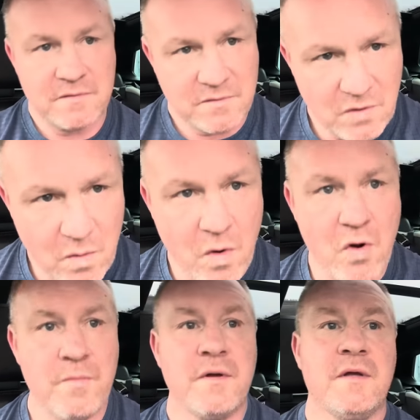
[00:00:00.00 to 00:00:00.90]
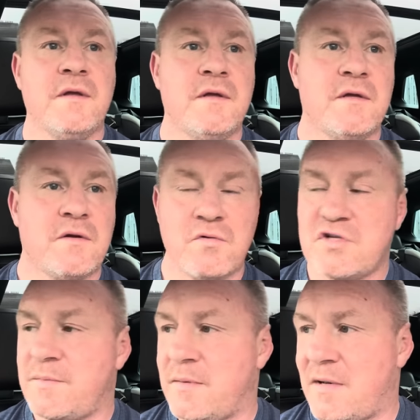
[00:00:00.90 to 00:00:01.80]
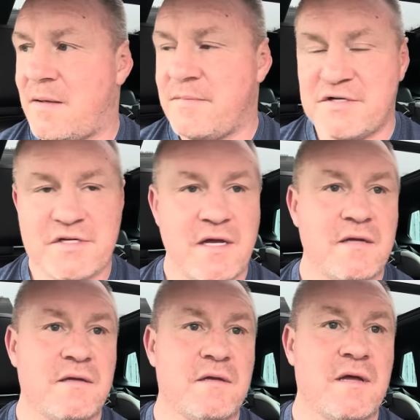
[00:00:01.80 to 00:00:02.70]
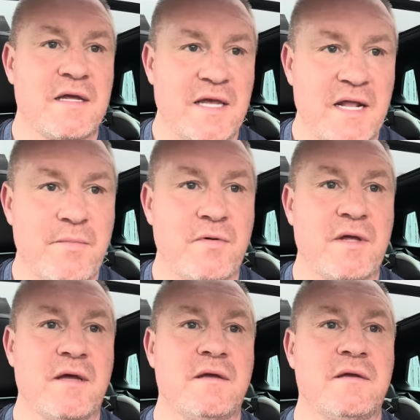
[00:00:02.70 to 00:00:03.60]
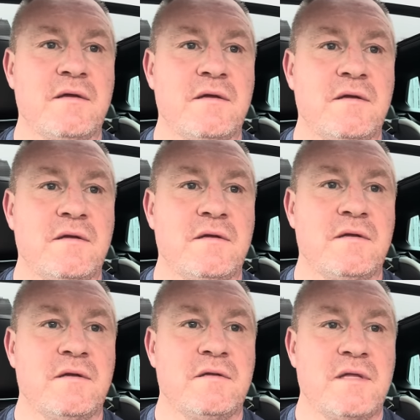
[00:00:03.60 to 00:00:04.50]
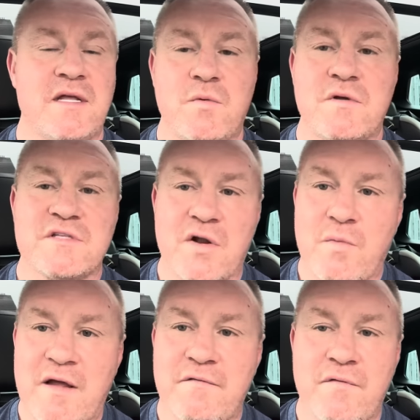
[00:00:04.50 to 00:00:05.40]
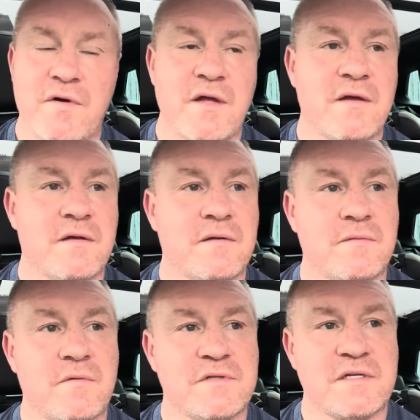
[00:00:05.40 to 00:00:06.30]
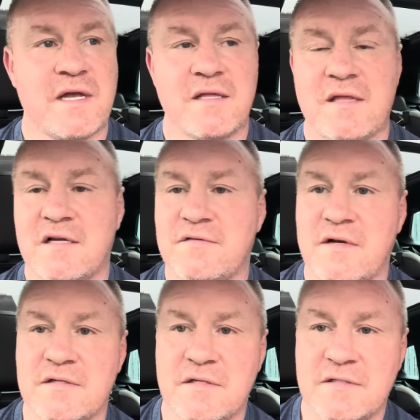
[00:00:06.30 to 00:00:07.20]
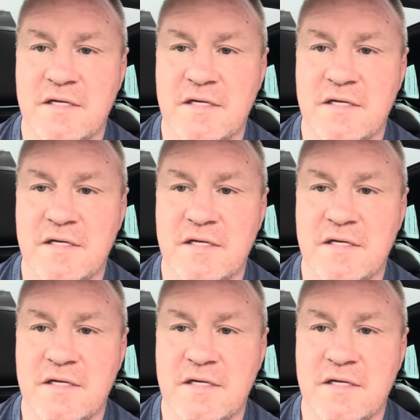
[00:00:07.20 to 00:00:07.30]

Go home. Go to the people that miss you and care about you. They're the ones that are waiting for you. Once again, thanks for listening.